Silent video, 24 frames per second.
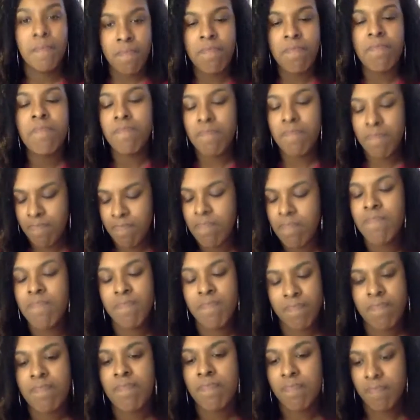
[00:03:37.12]
different styles,
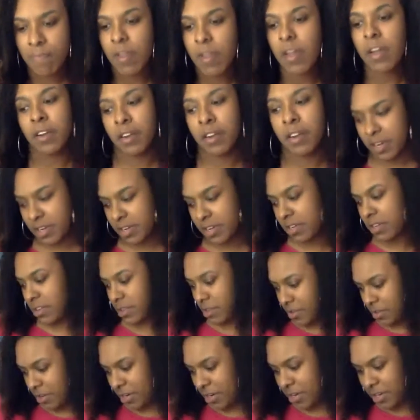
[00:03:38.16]
but for me,
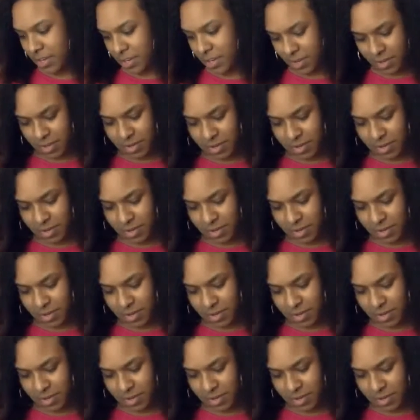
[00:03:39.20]
like what drew me to